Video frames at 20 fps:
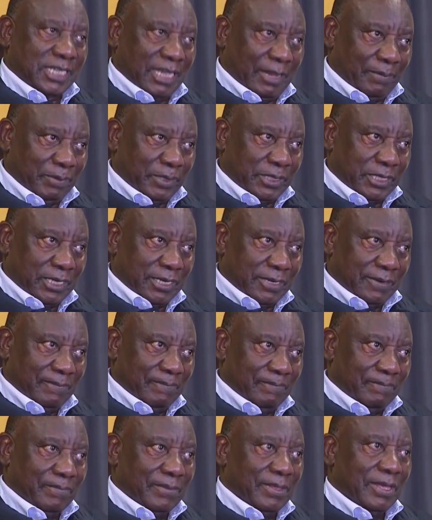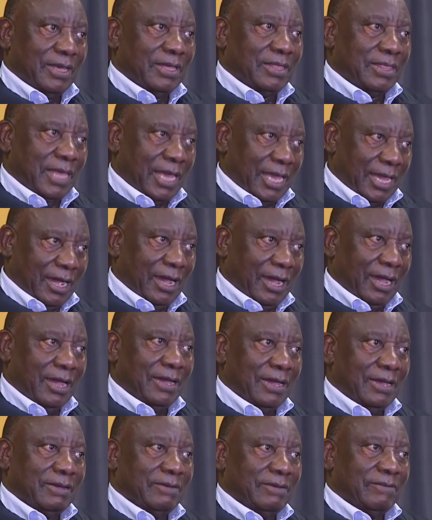and we accept
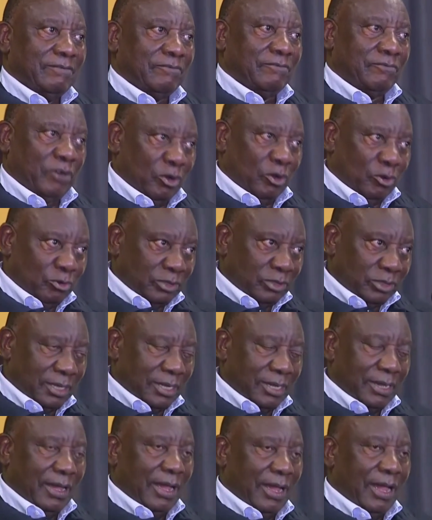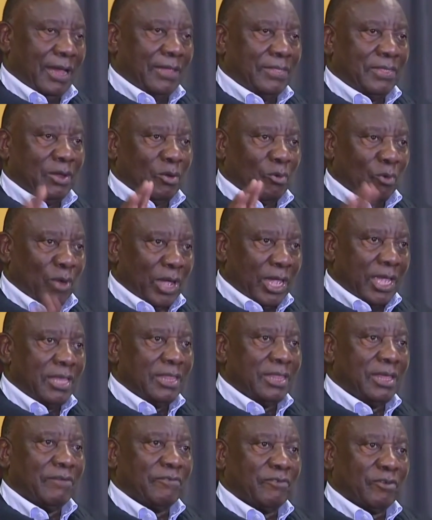their votes
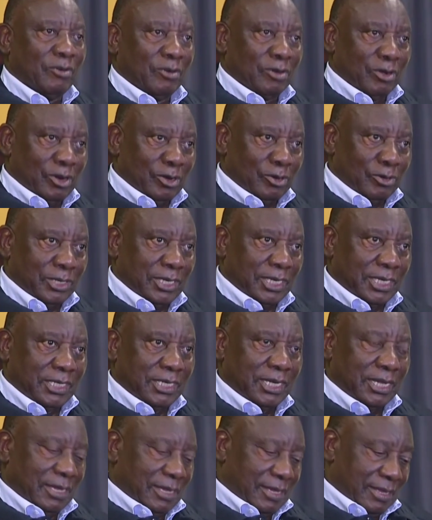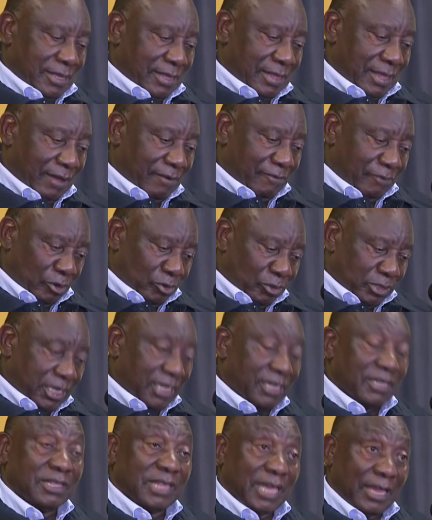and the way they've concluded
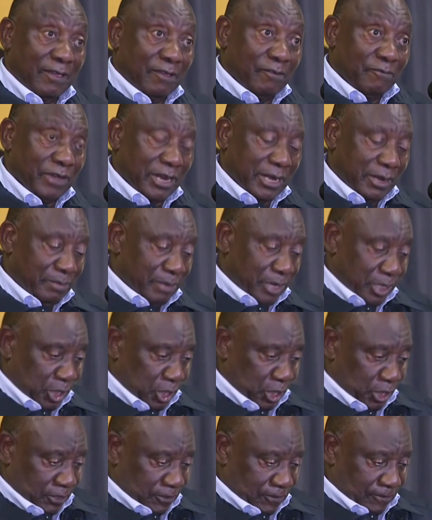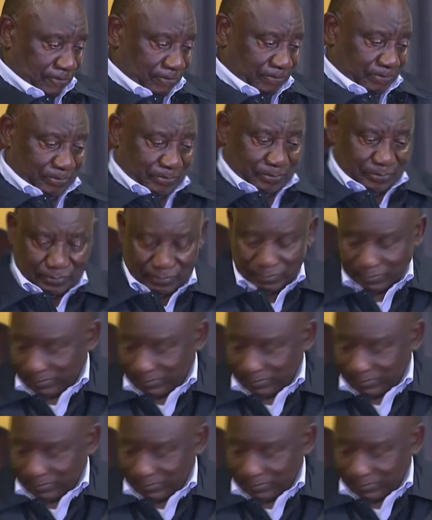their voting. Thank you very